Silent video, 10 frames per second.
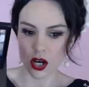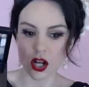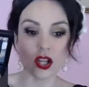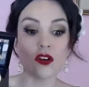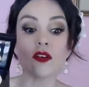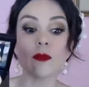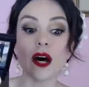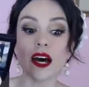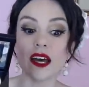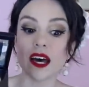all over
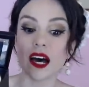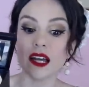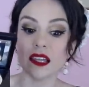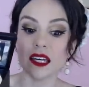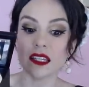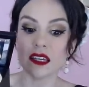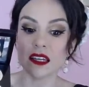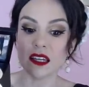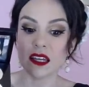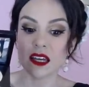my eyelid.
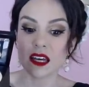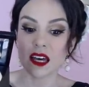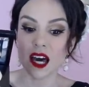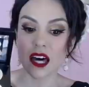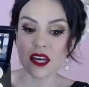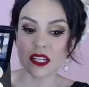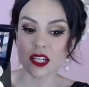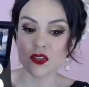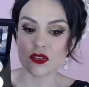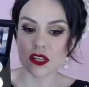And then
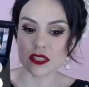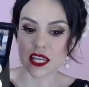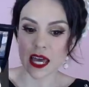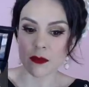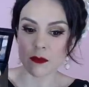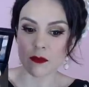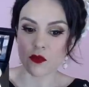I used a damp